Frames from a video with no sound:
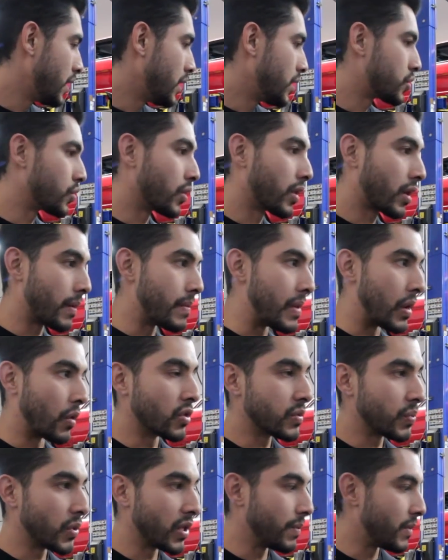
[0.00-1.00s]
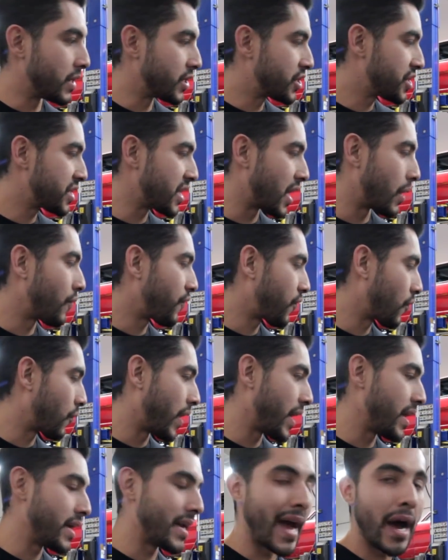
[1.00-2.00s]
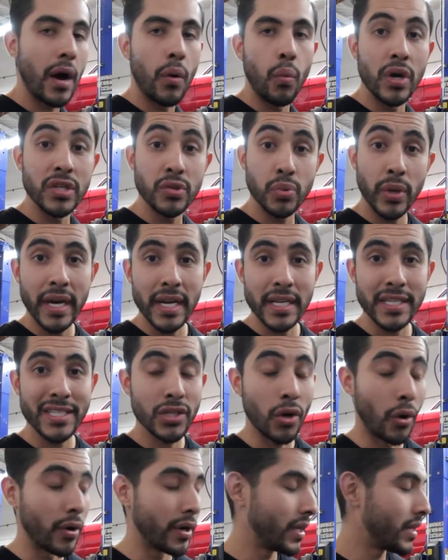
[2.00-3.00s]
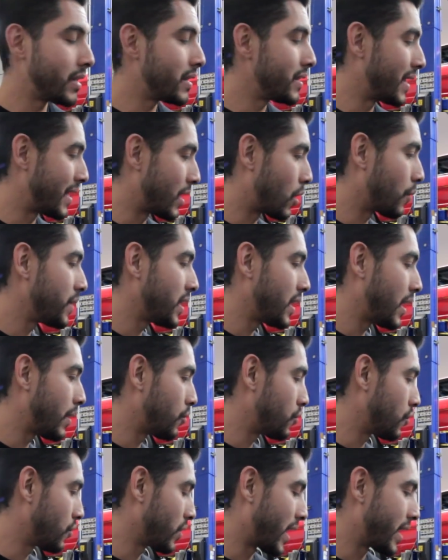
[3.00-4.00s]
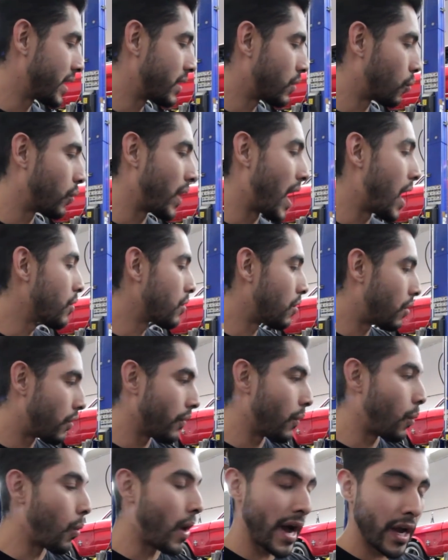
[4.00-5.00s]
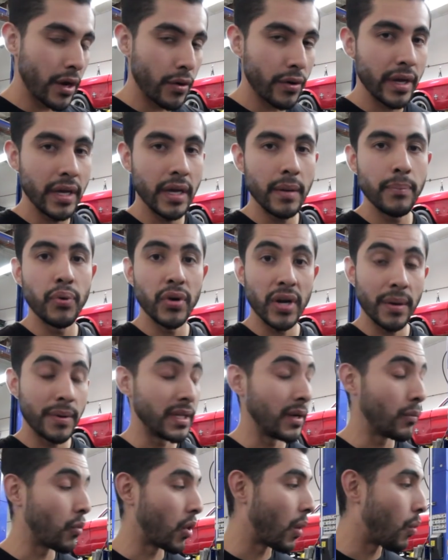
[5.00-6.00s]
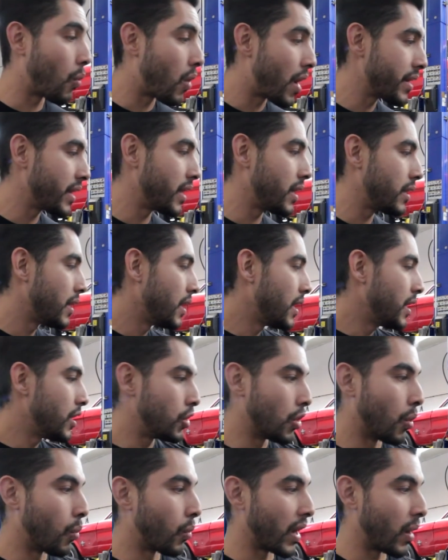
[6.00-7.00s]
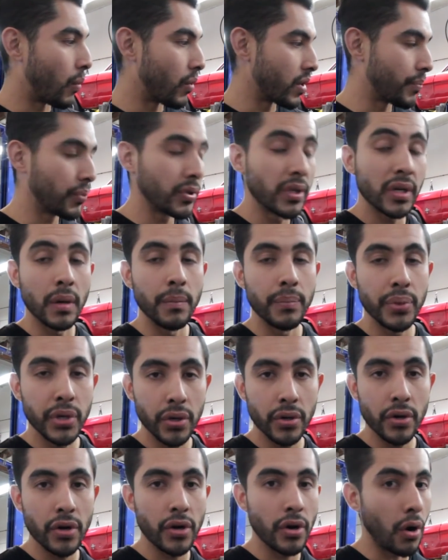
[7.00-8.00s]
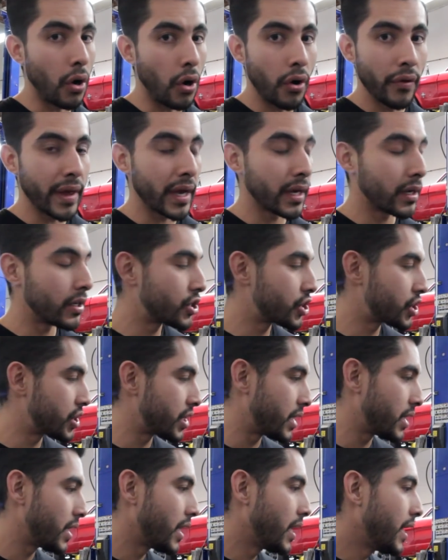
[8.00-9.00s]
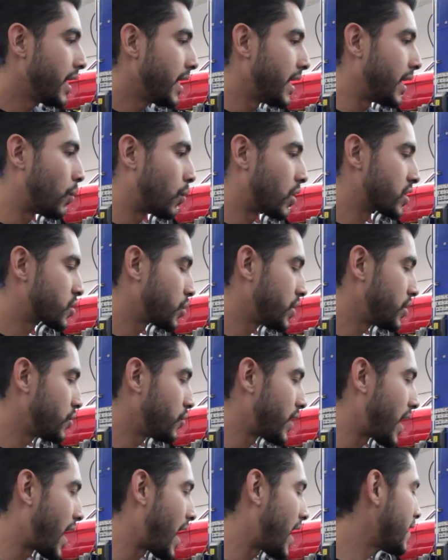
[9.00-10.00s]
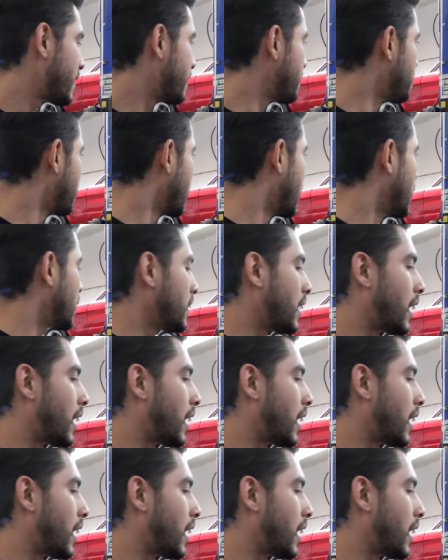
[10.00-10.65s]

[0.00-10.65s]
So the Camaro is pretty much set for right now. Once we get it started, then I'll be able to route all the wiring, put everything where I want it, know where I want to put the computer, all that good shit. And once we do that,